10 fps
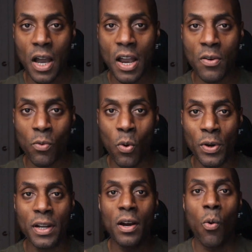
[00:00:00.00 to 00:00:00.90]
I
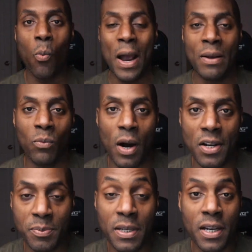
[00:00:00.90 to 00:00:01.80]
quoted,
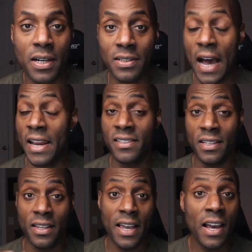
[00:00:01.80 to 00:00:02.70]
whitewashed because I didn't
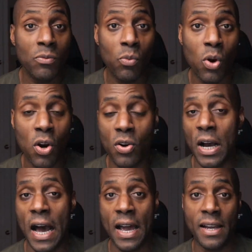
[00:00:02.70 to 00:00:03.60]
say the
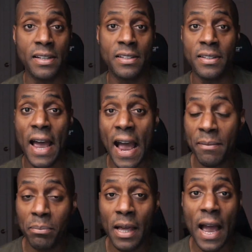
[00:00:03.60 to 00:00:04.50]
N-word, I didn't
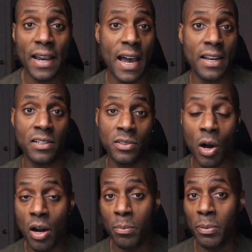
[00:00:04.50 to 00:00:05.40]
act black, I didn't
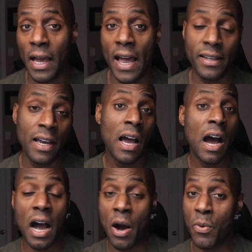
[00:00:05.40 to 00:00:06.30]
talk black,
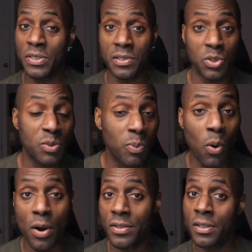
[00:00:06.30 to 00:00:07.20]
I was into
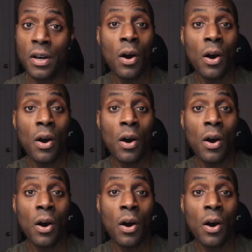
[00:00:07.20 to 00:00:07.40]
sports.